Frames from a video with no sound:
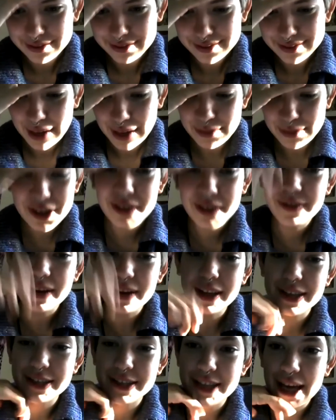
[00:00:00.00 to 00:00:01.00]
I'm sure he felt
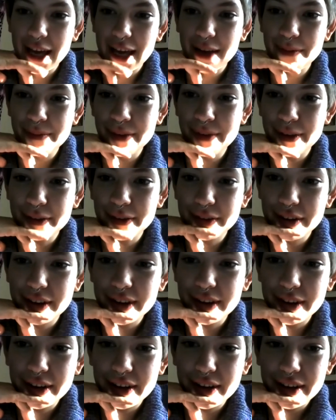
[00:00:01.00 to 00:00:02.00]
the same.
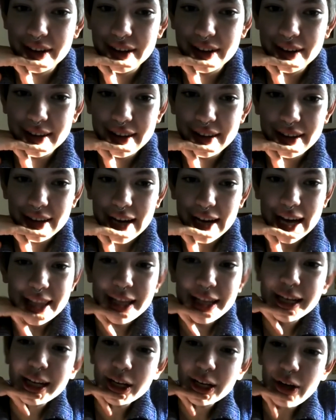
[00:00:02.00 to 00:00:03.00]
And then
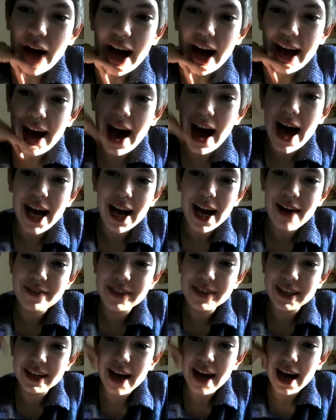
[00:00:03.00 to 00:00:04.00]
you know, I I have
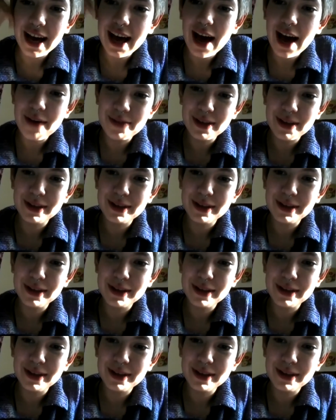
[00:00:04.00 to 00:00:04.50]
the I have the